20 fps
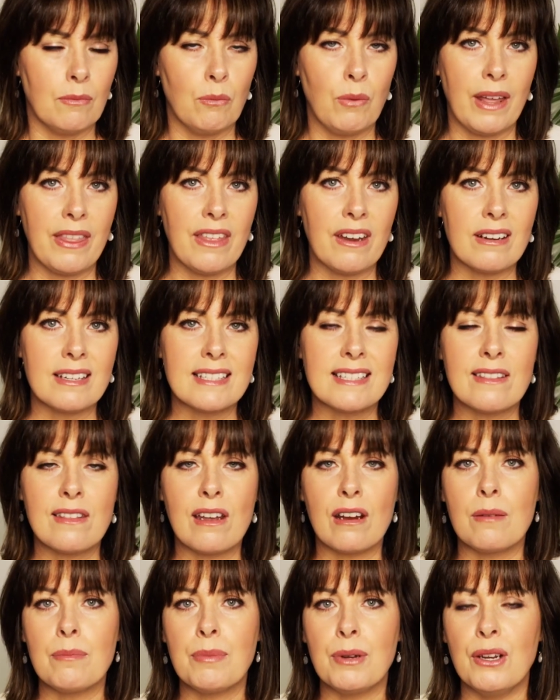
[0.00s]
whether it's
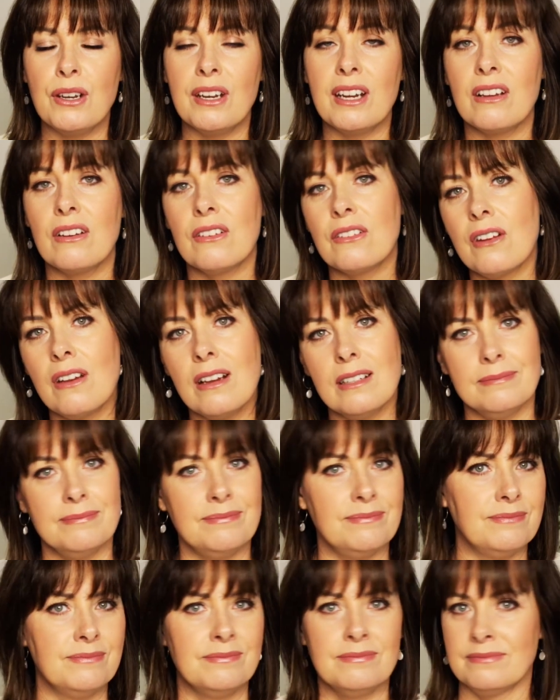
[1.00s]
therapeutic or not,